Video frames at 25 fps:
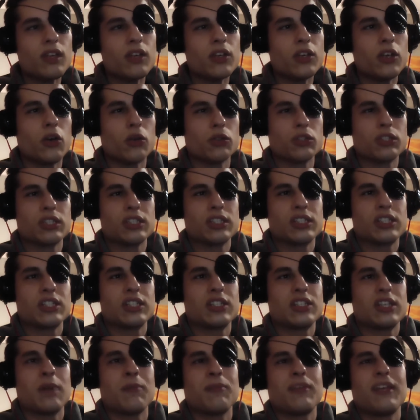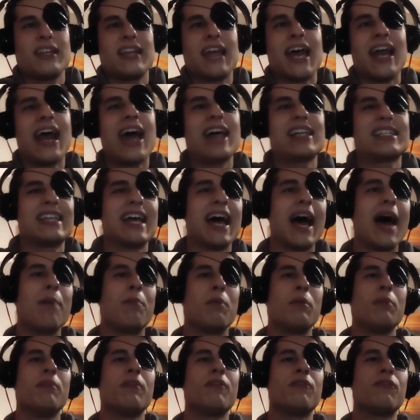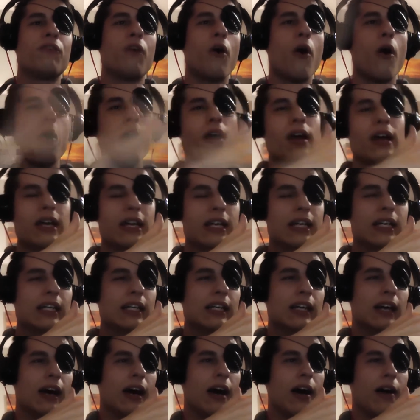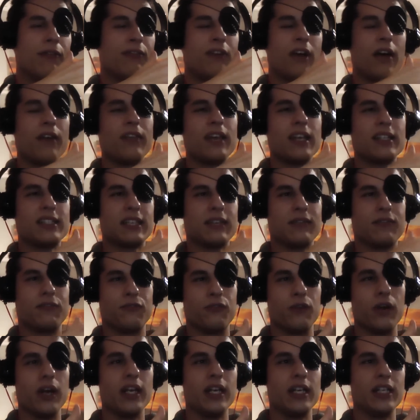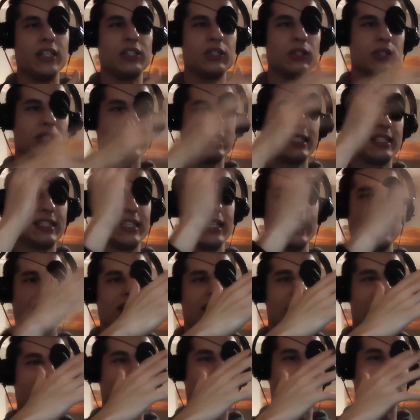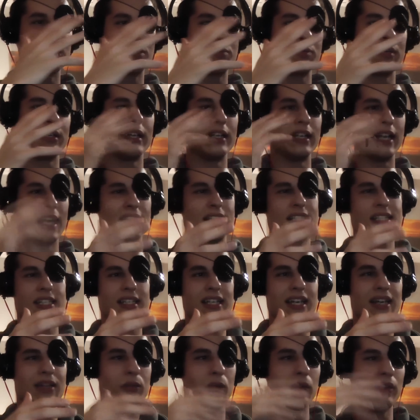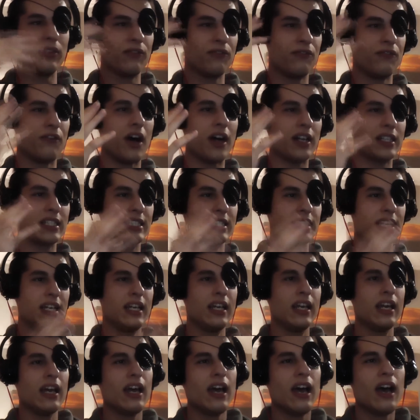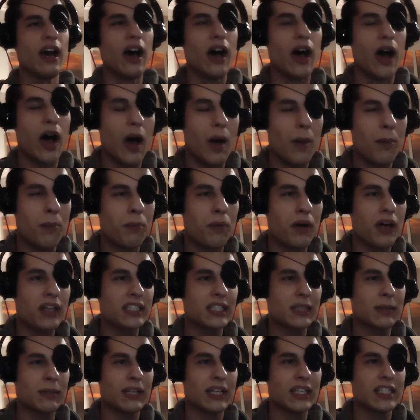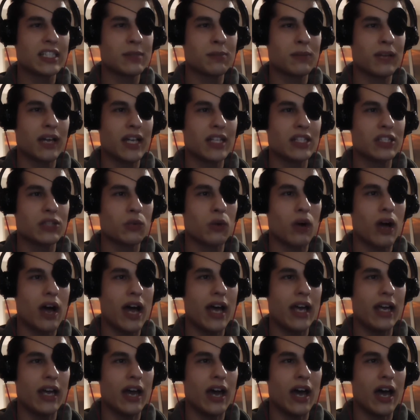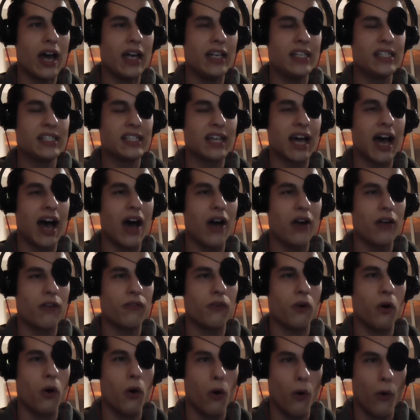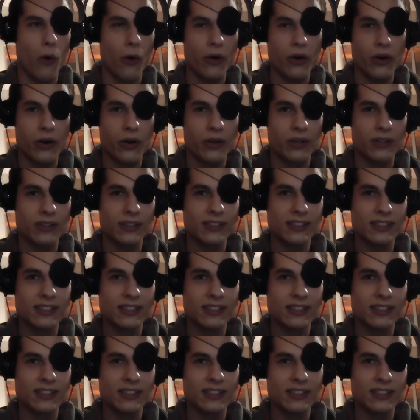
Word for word: you know, something that has happened before. Uh, Five Nights at Freddy's, you can see that there's been an incident with Foxy. Uh, possibly explains why he's out of order